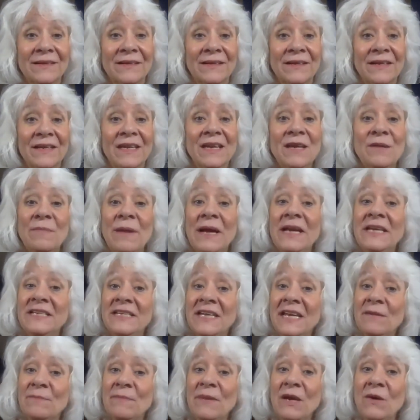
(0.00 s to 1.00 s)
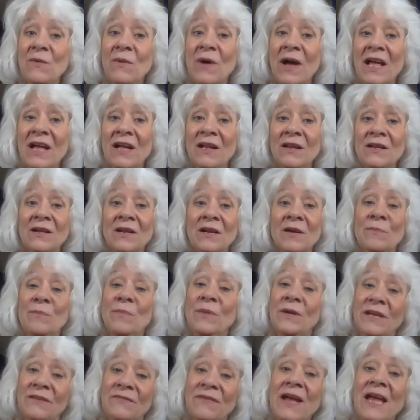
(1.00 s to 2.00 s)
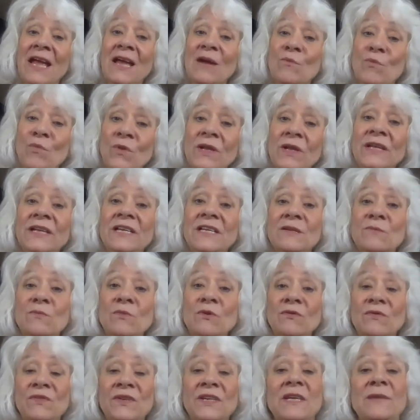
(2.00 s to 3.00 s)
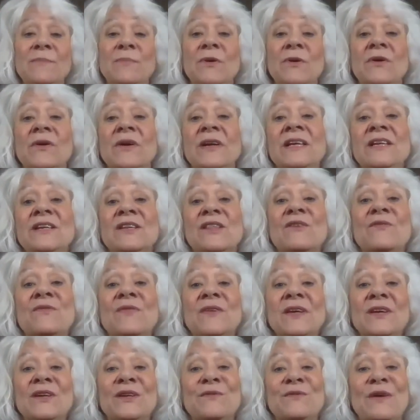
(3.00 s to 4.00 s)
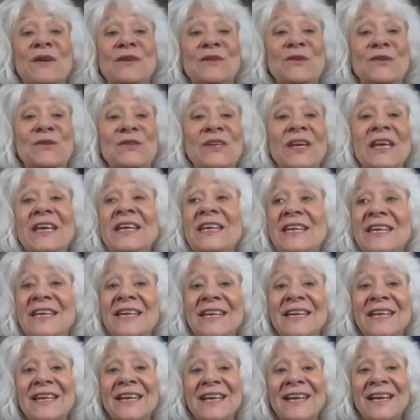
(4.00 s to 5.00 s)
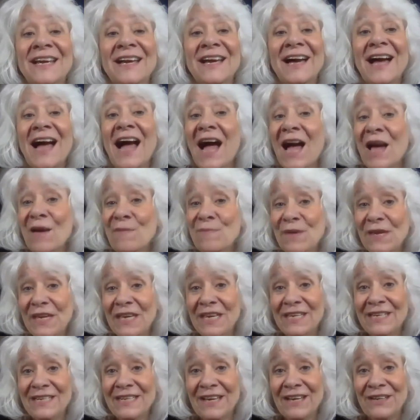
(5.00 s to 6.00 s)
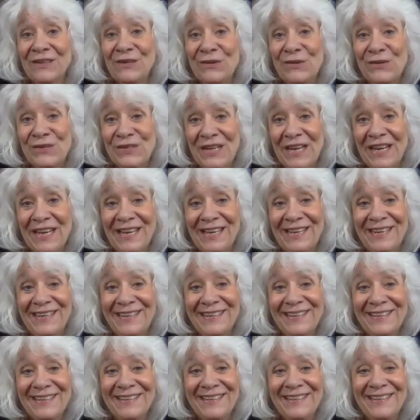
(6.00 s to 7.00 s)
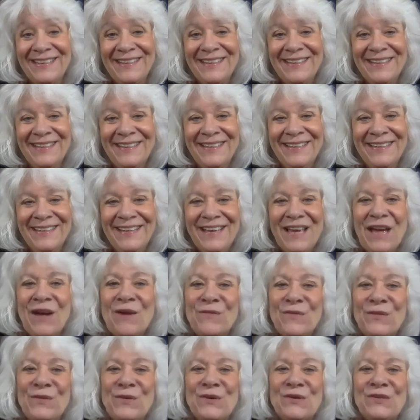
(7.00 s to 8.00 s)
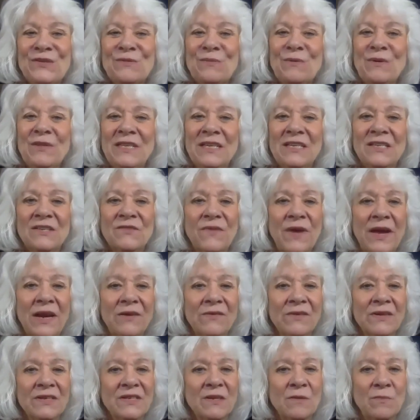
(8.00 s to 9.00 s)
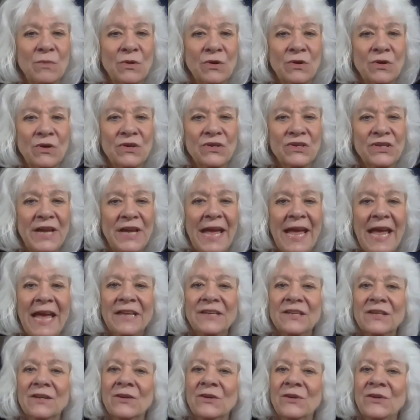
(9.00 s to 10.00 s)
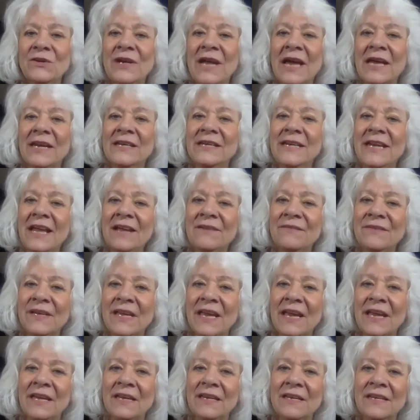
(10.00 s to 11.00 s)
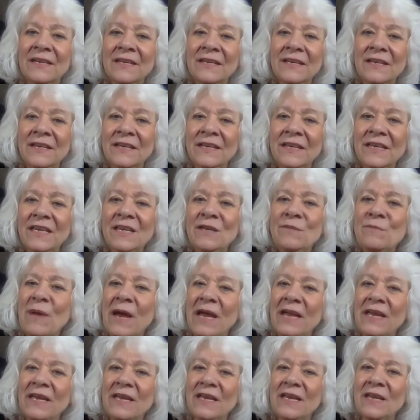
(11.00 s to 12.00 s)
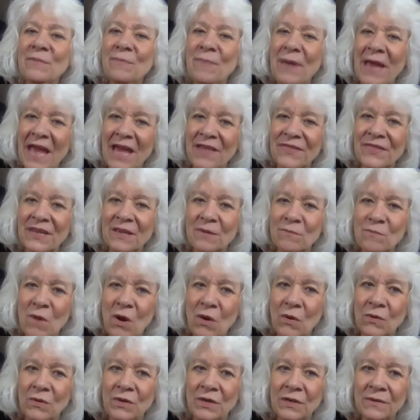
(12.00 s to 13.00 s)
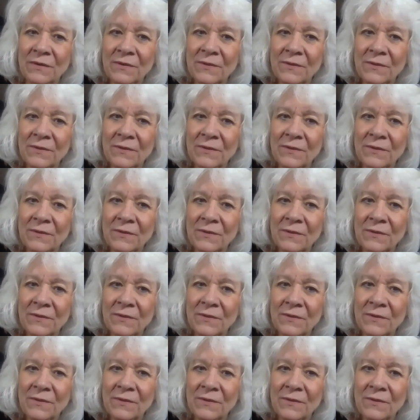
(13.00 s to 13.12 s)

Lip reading: It might take me a while, but if I am willing to move deeper into the field of understanding, I begin to understand. At first, when this virus emerged, I had to learn how to navigate in my empathic mode.